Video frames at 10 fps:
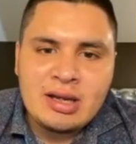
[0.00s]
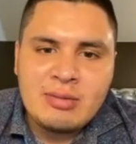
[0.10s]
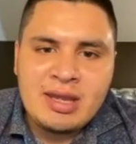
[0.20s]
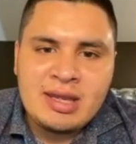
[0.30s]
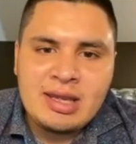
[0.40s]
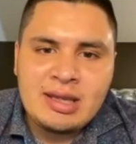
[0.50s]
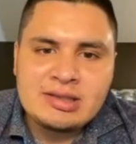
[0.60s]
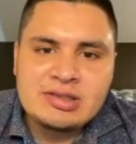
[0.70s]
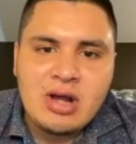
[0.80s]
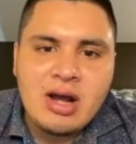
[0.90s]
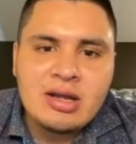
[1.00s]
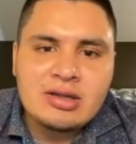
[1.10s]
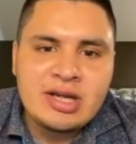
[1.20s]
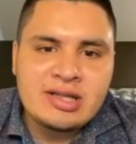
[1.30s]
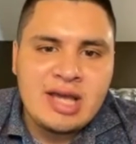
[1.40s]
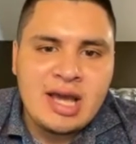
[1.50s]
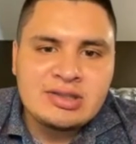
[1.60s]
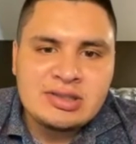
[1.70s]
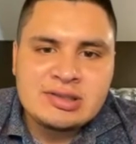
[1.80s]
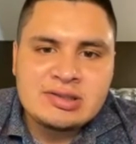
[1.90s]
making stock
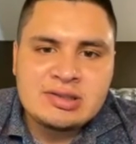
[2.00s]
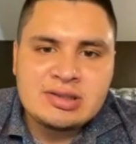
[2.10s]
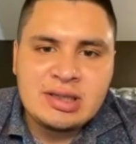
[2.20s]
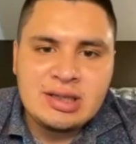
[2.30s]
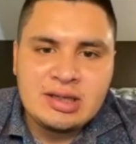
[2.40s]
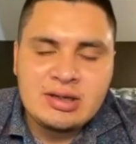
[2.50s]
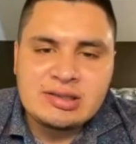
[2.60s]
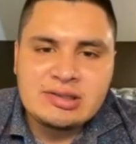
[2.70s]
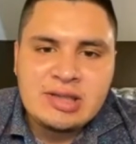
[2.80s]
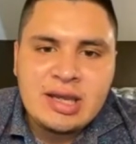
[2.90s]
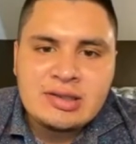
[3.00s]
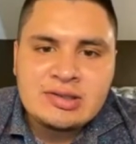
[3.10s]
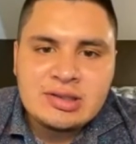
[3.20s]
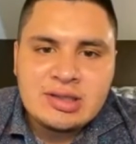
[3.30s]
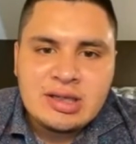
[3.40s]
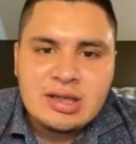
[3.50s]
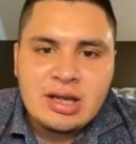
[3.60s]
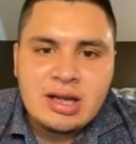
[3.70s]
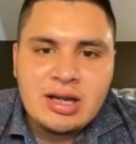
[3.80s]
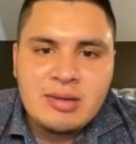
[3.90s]
transactions in our states,
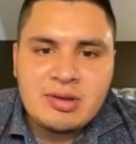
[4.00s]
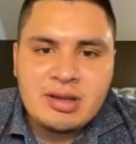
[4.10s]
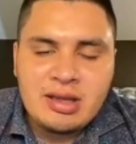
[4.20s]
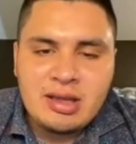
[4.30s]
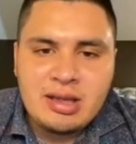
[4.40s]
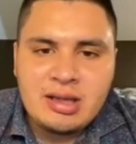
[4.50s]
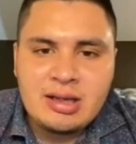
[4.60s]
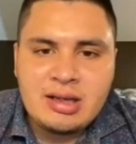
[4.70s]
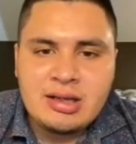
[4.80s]
and